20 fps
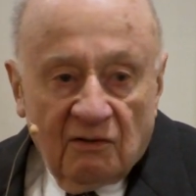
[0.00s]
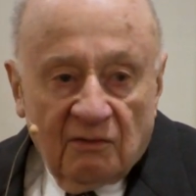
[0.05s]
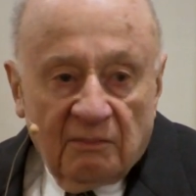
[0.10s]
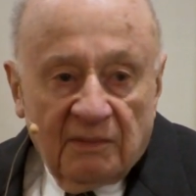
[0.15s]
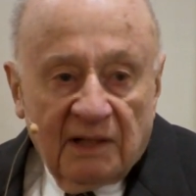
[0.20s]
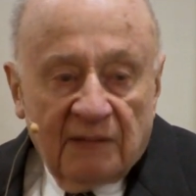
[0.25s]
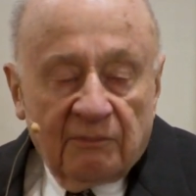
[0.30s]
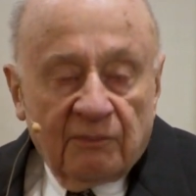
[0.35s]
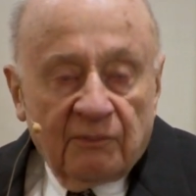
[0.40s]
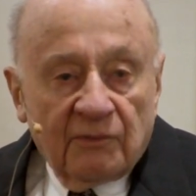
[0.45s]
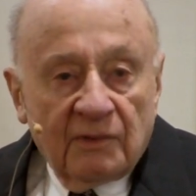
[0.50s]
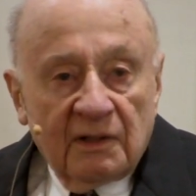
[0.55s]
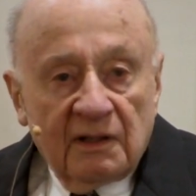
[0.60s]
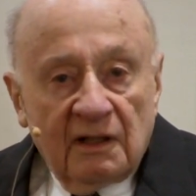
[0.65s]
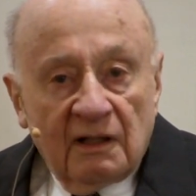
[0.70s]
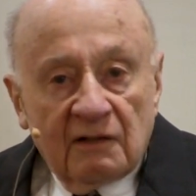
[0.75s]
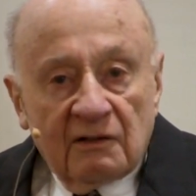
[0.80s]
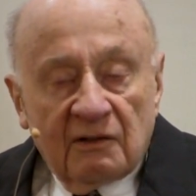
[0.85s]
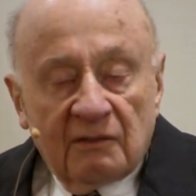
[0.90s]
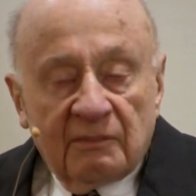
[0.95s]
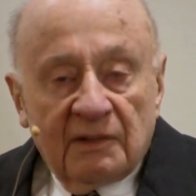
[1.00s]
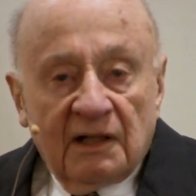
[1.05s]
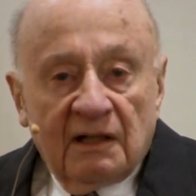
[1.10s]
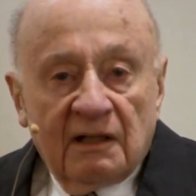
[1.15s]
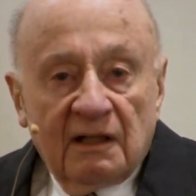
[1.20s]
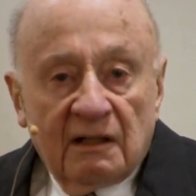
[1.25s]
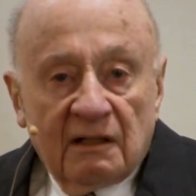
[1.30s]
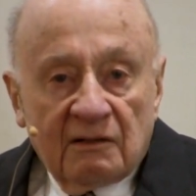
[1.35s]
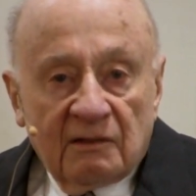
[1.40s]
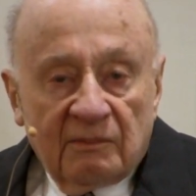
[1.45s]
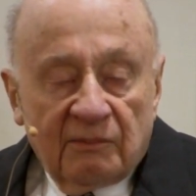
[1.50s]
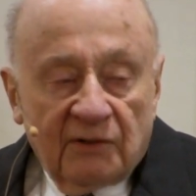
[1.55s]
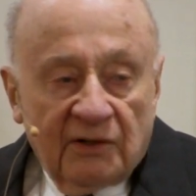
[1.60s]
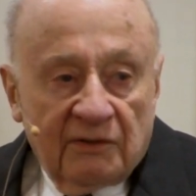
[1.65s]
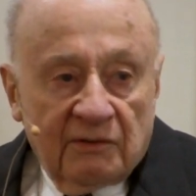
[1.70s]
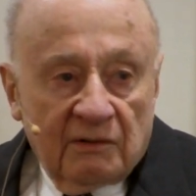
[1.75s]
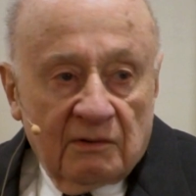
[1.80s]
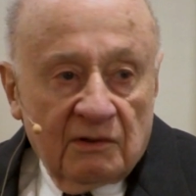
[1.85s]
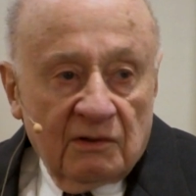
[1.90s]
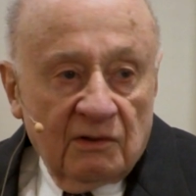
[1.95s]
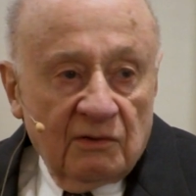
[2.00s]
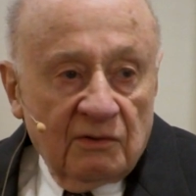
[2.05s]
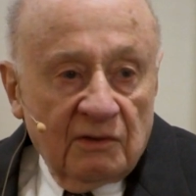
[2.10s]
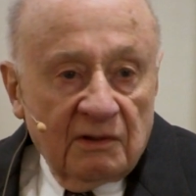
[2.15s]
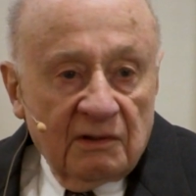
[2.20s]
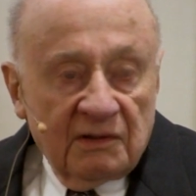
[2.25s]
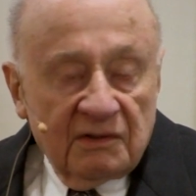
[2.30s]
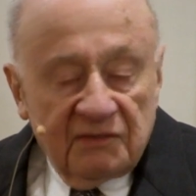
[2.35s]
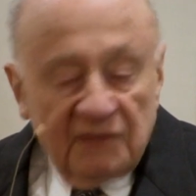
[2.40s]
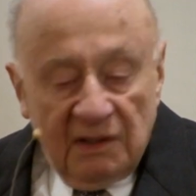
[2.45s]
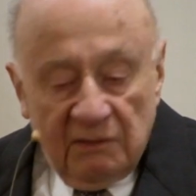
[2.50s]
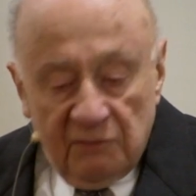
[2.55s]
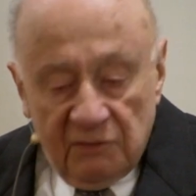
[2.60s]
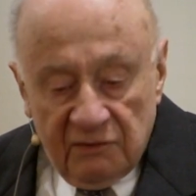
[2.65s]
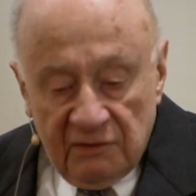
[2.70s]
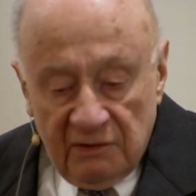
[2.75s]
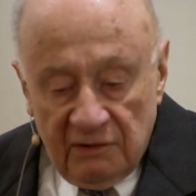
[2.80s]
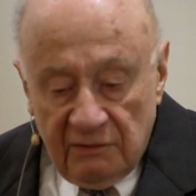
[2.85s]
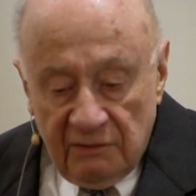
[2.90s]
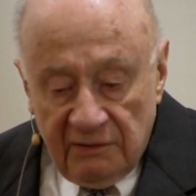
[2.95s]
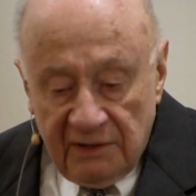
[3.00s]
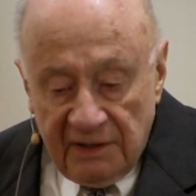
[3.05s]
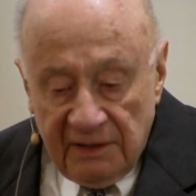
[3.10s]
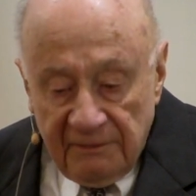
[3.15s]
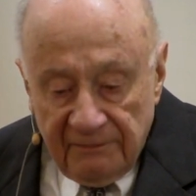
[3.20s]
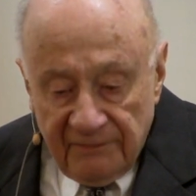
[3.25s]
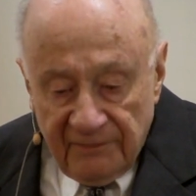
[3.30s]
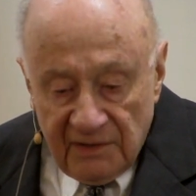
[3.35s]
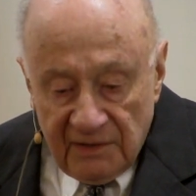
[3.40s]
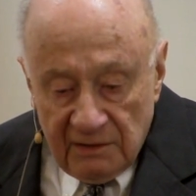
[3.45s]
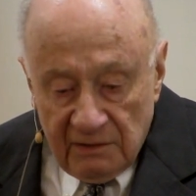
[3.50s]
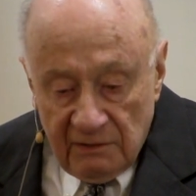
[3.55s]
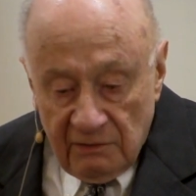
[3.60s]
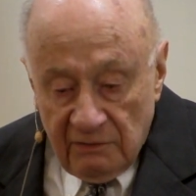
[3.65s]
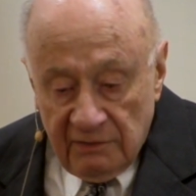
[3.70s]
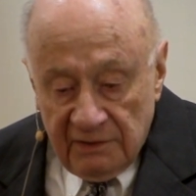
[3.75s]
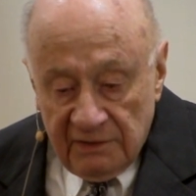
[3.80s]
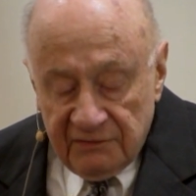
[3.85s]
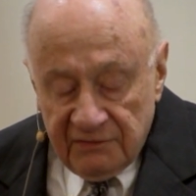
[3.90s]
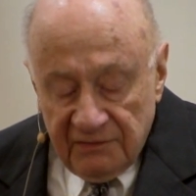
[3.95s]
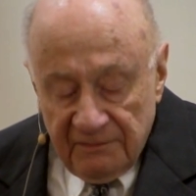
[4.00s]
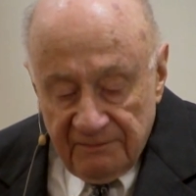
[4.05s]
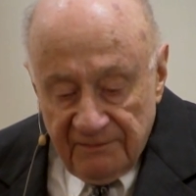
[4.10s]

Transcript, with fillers: My younger, a younger brother, Lou, his name was Louis, Lewis,